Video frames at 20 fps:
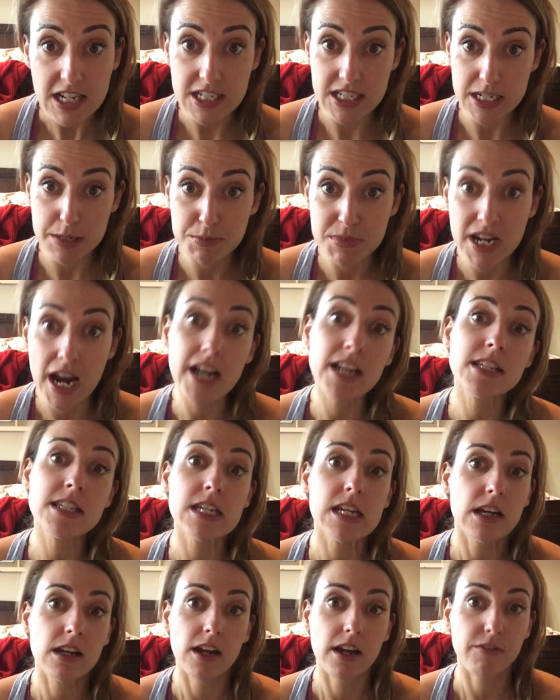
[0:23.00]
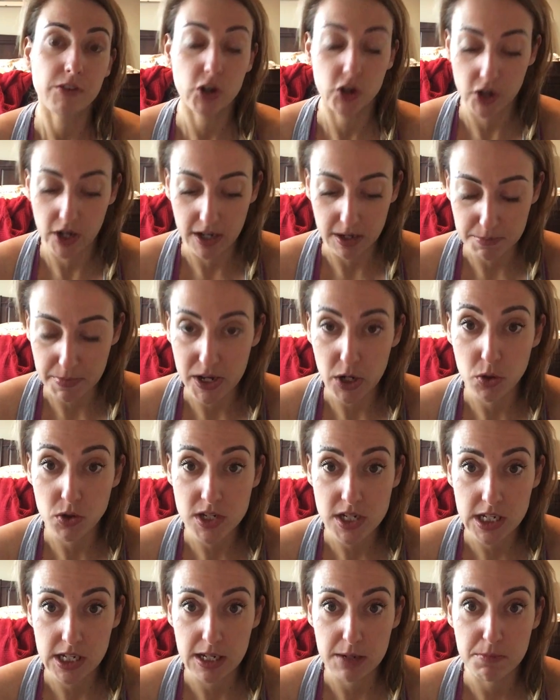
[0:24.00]
Team Dynasty, and I've created my
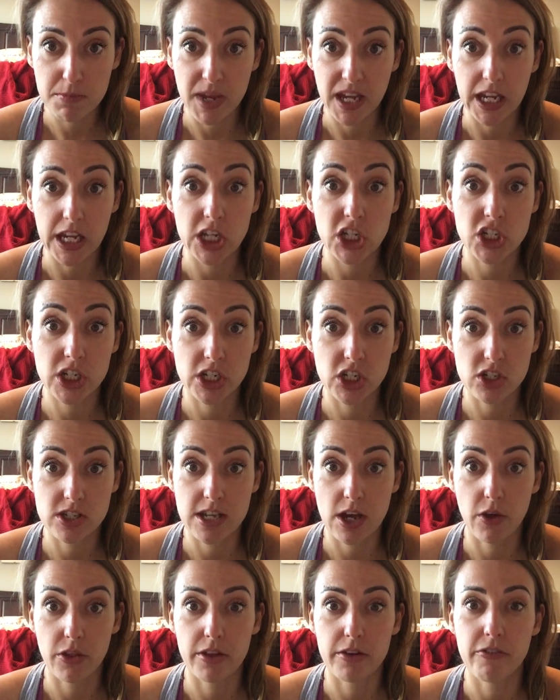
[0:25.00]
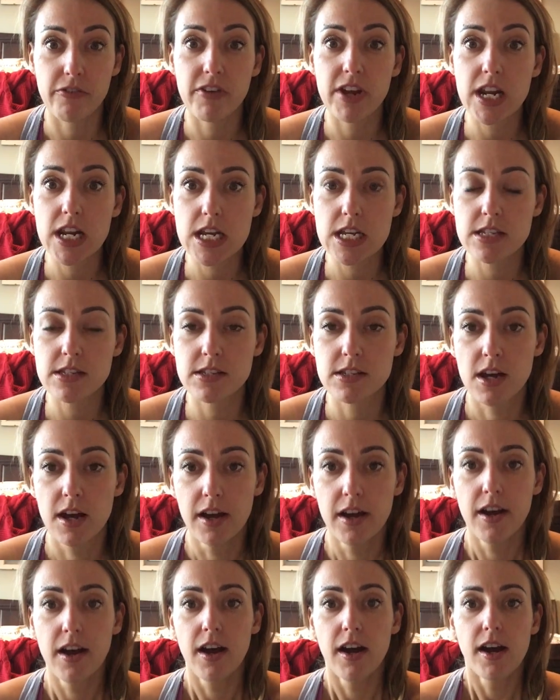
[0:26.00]
own team, Making Changes Health and Fitness.
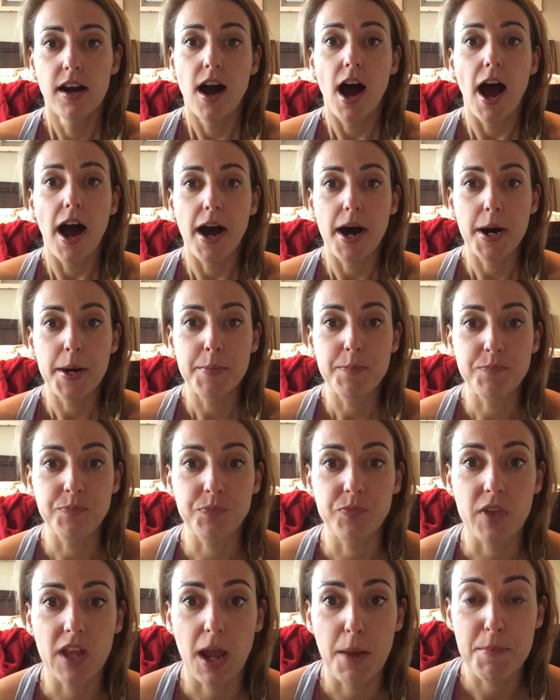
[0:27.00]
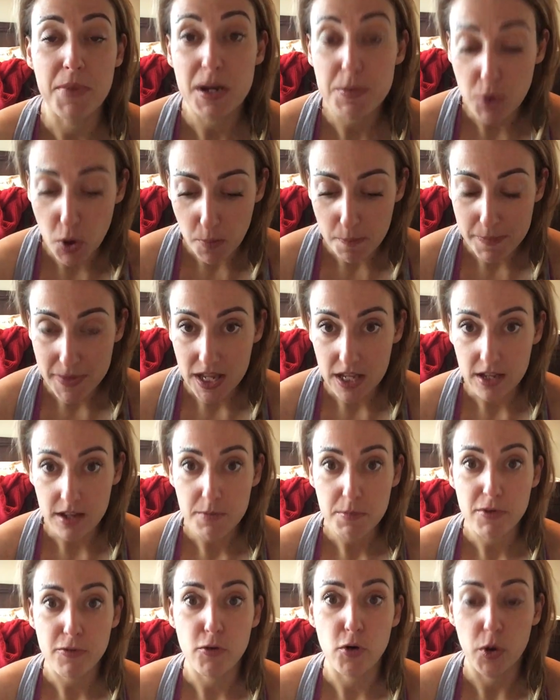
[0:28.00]
A bit about
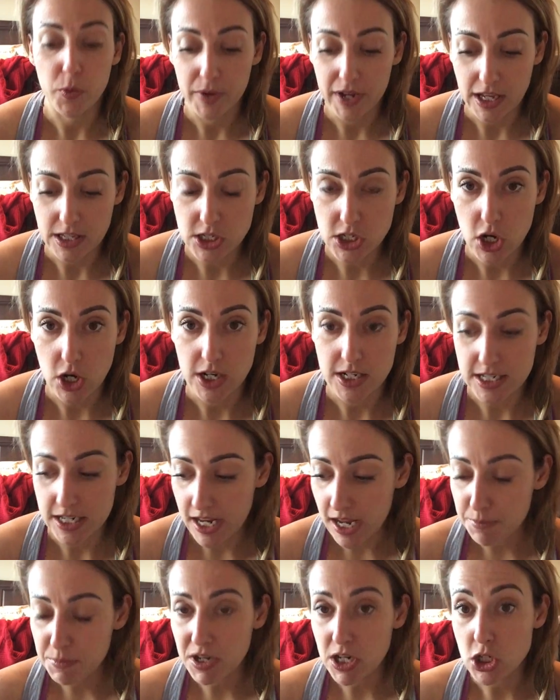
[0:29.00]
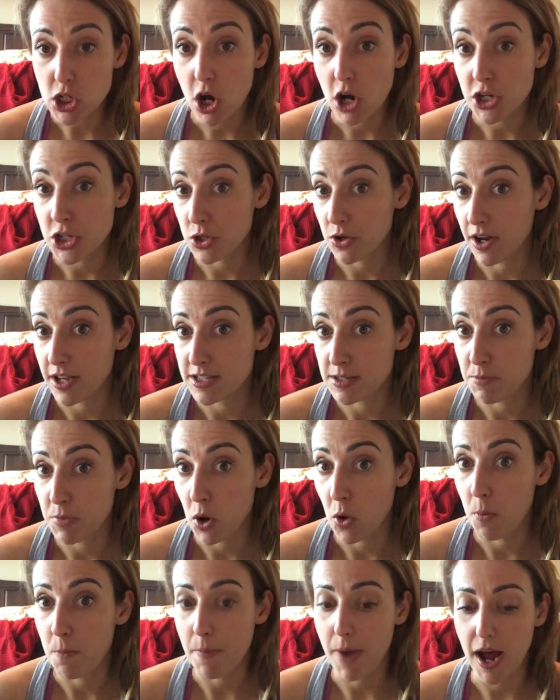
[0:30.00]
me before we get started. Today I'm going to talk to you guys
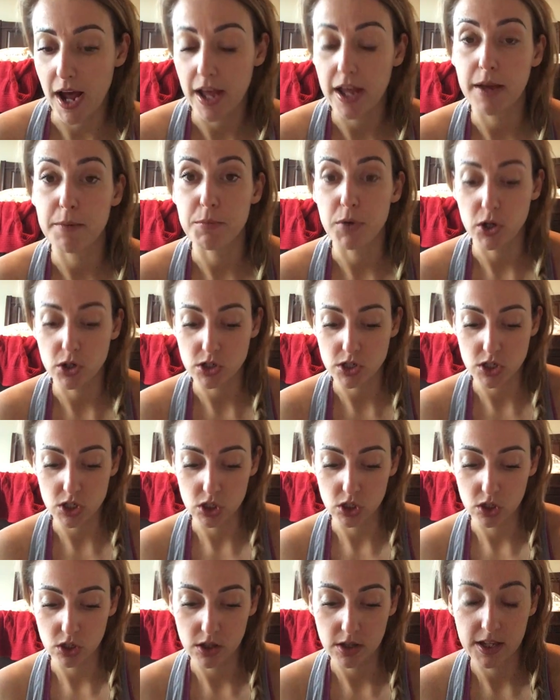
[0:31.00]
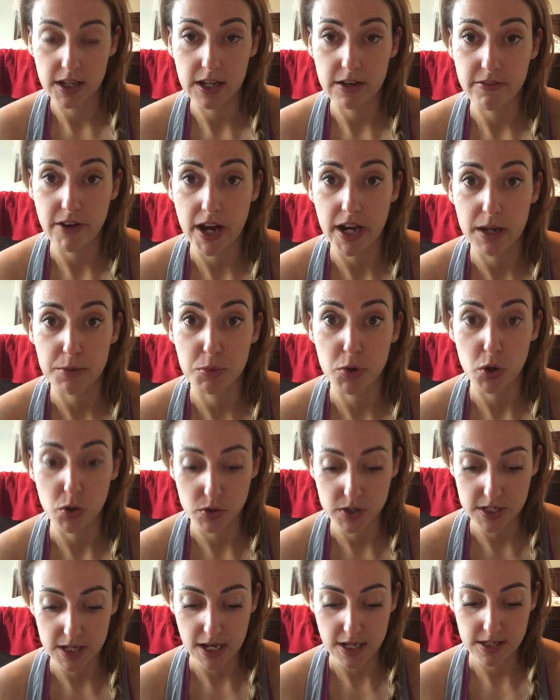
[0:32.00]
about my personal inviting
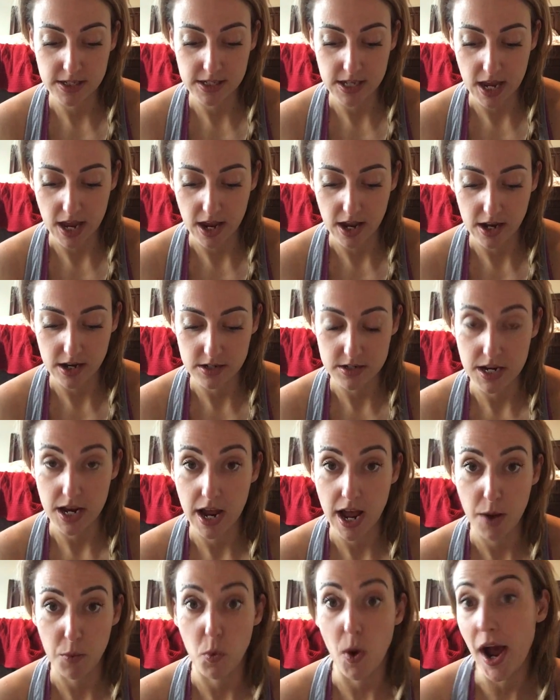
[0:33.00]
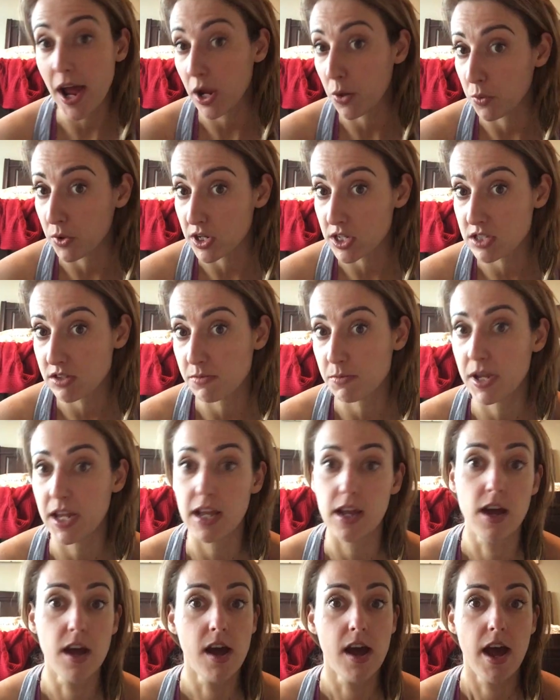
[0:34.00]
process and why it works for me,